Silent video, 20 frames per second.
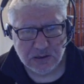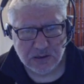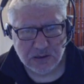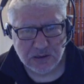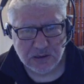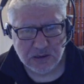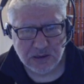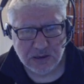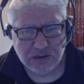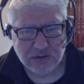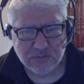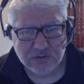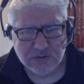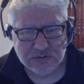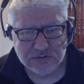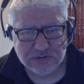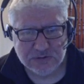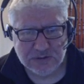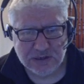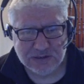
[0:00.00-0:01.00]
Anyway,
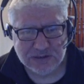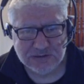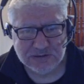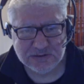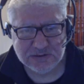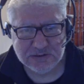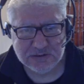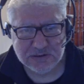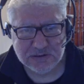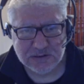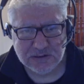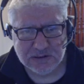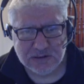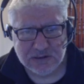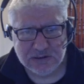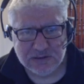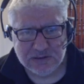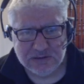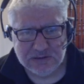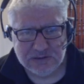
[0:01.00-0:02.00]
so that's
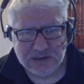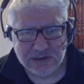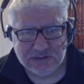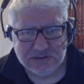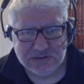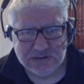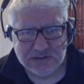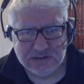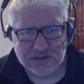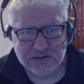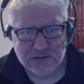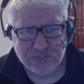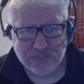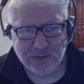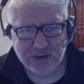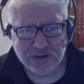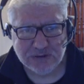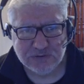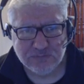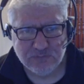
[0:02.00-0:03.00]
the
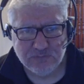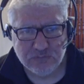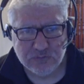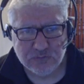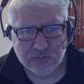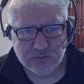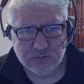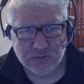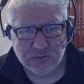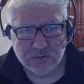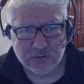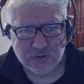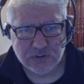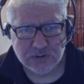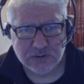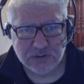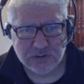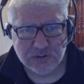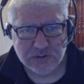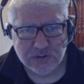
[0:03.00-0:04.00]
specs for